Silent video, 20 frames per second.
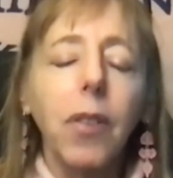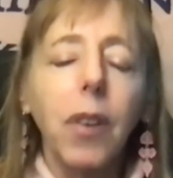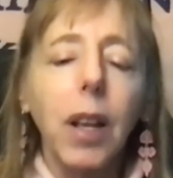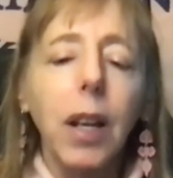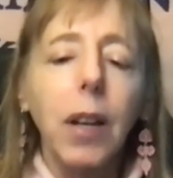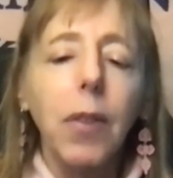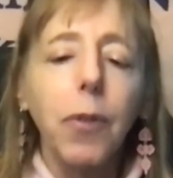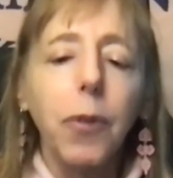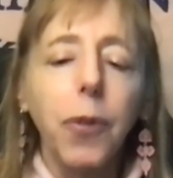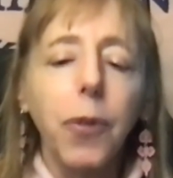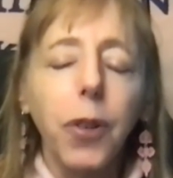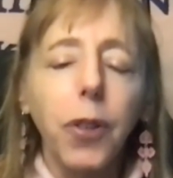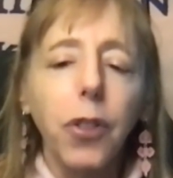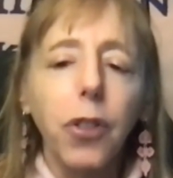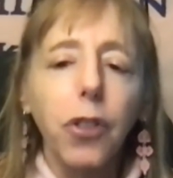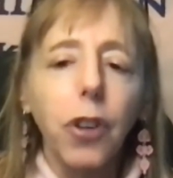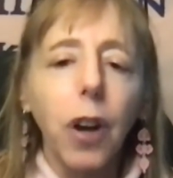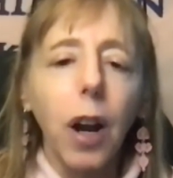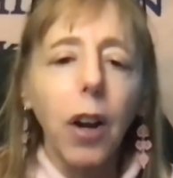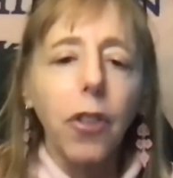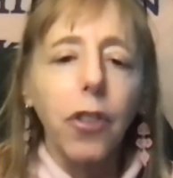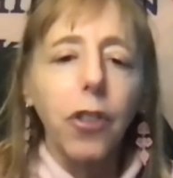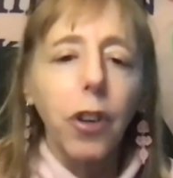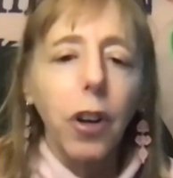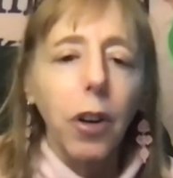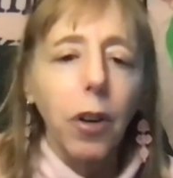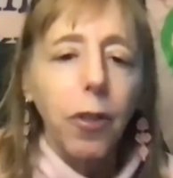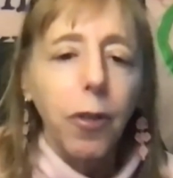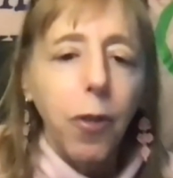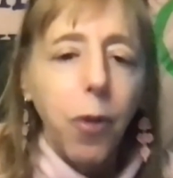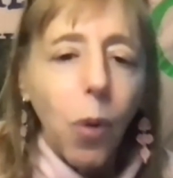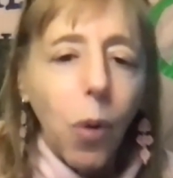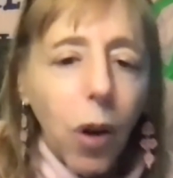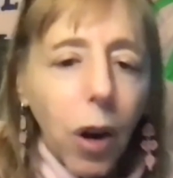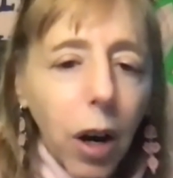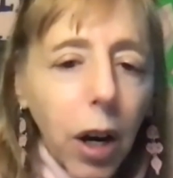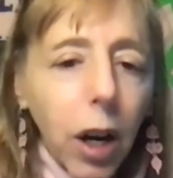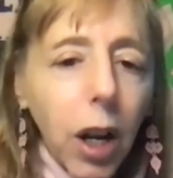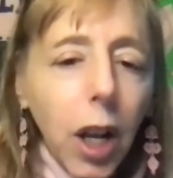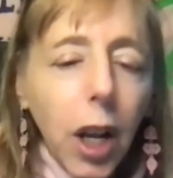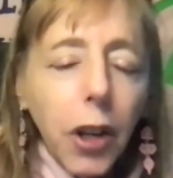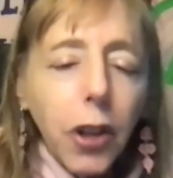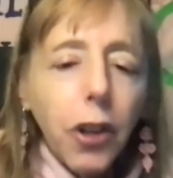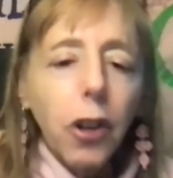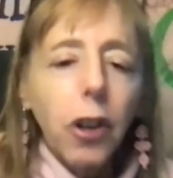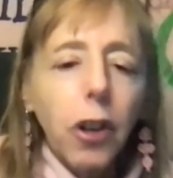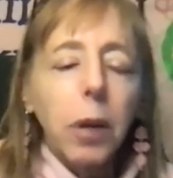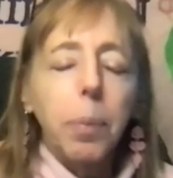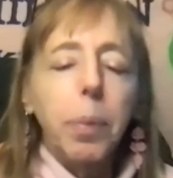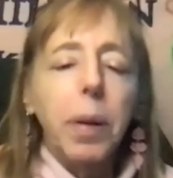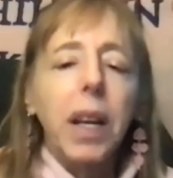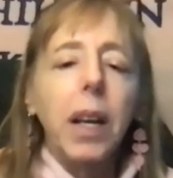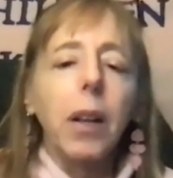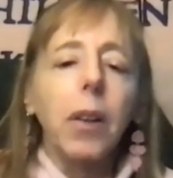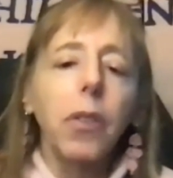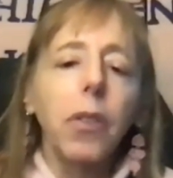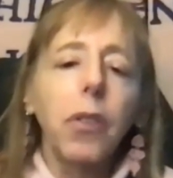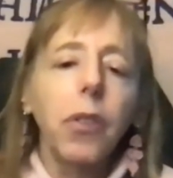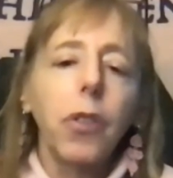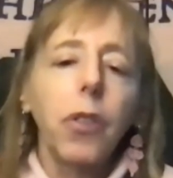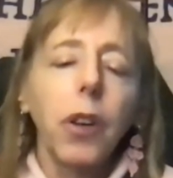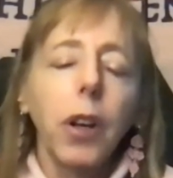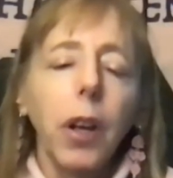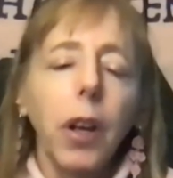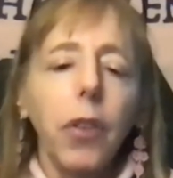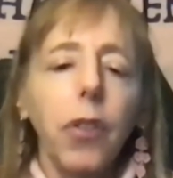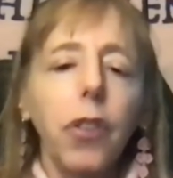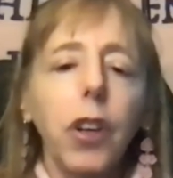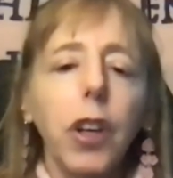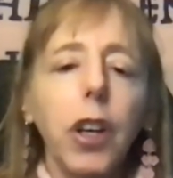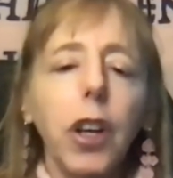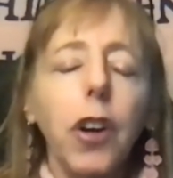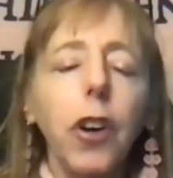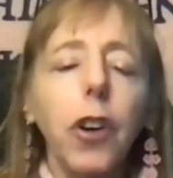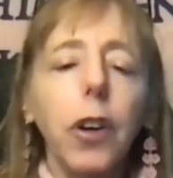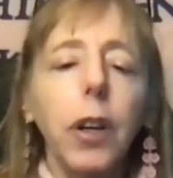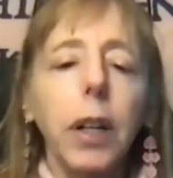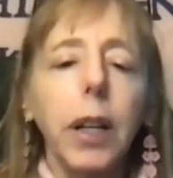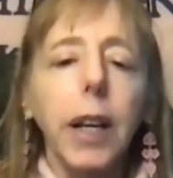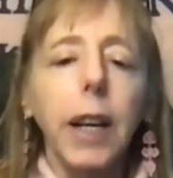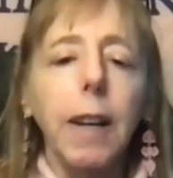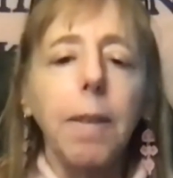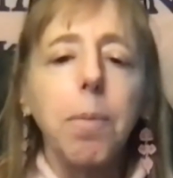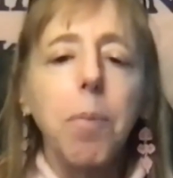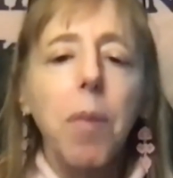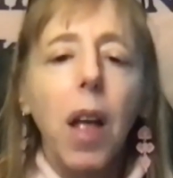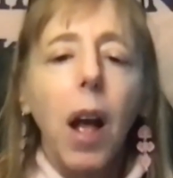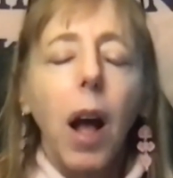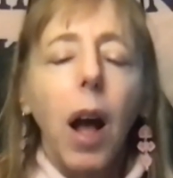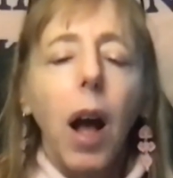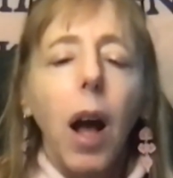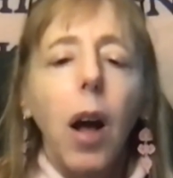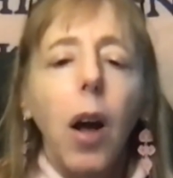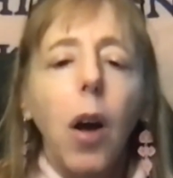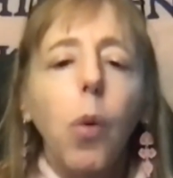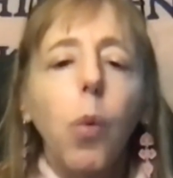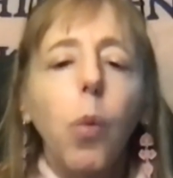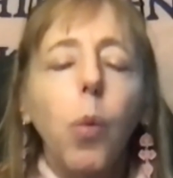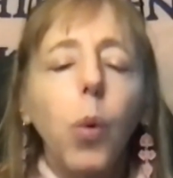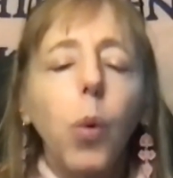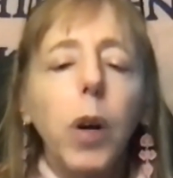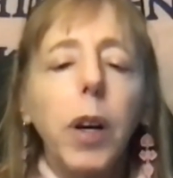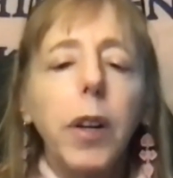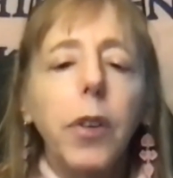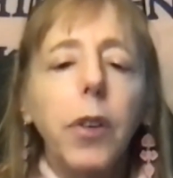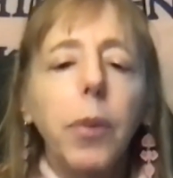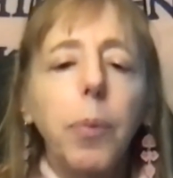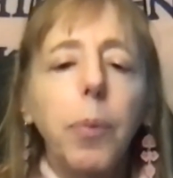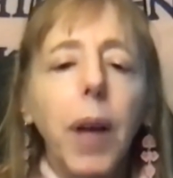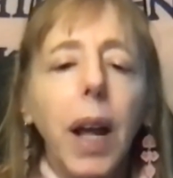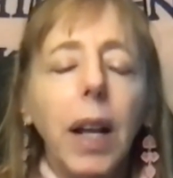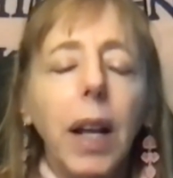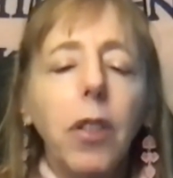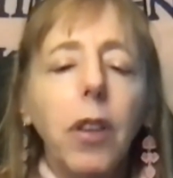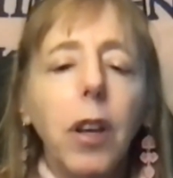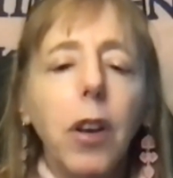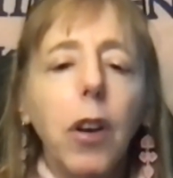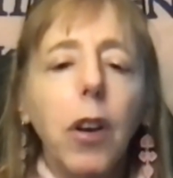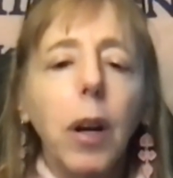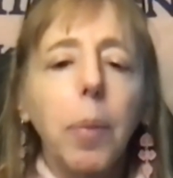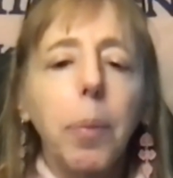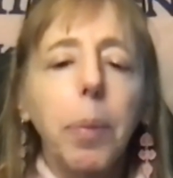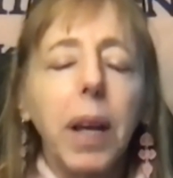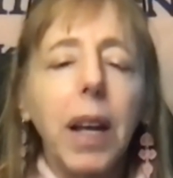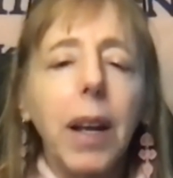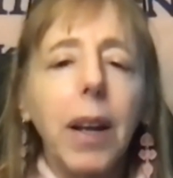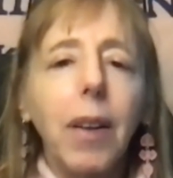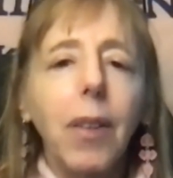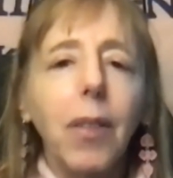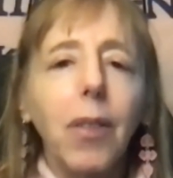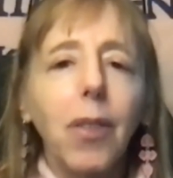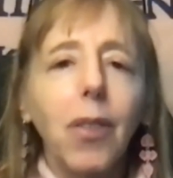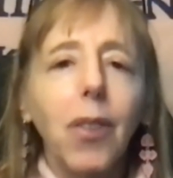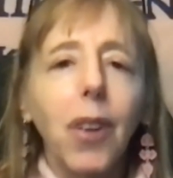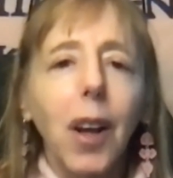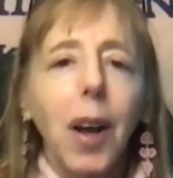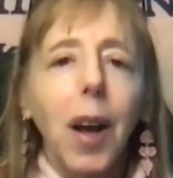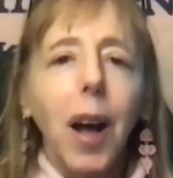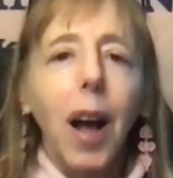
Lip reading: infrastructure for European security would make the Europeans